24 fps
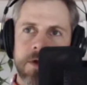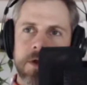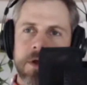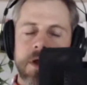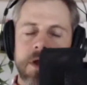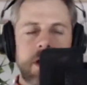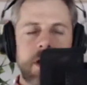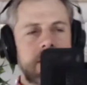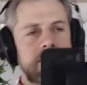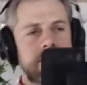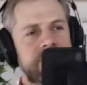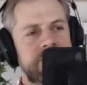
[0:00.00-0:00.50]

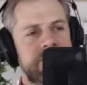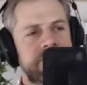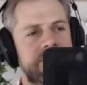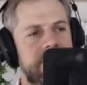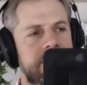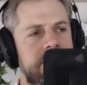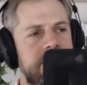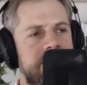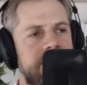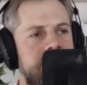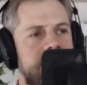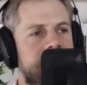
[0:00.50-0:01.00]
I'm just going
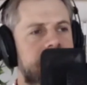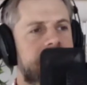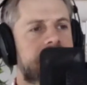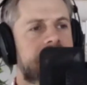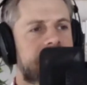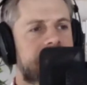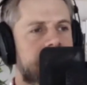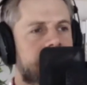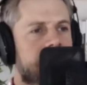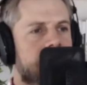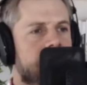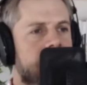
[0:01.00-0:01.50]
to sort of
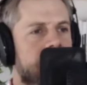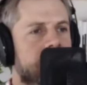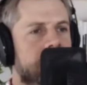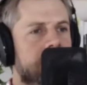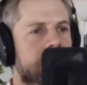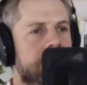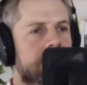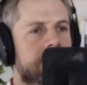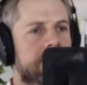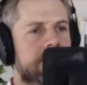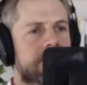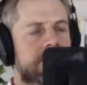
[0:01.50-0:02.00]

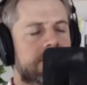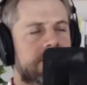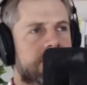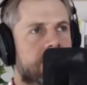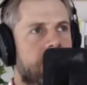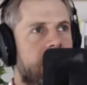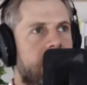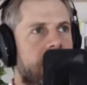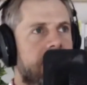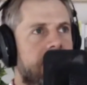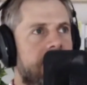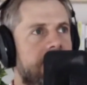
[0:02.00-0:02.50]
circle
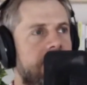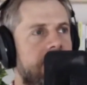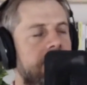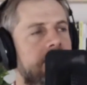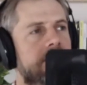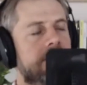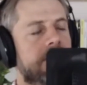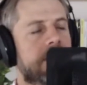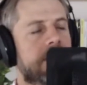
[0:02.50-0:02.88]
slightly.